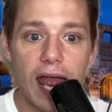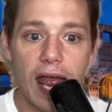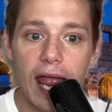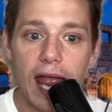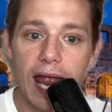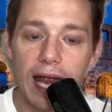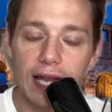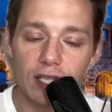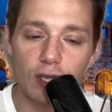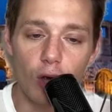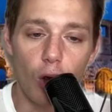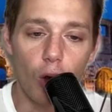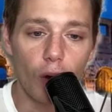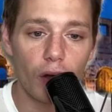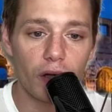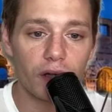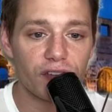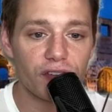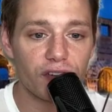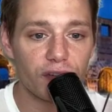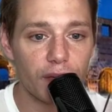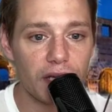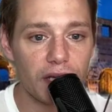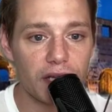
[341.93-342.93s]
it's hard
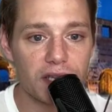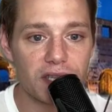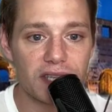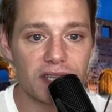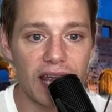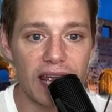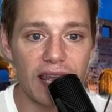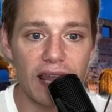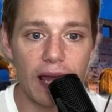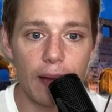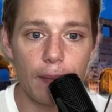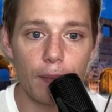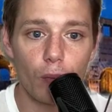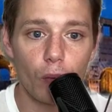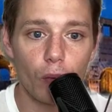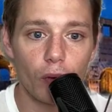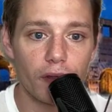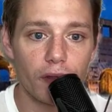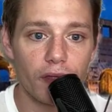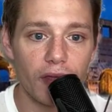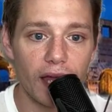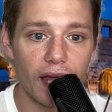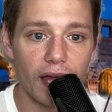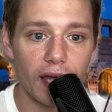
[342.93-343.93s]
for me to say that more
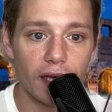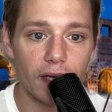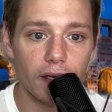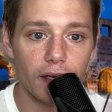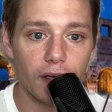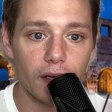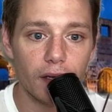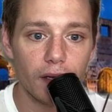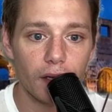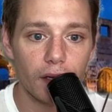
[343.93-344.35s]
than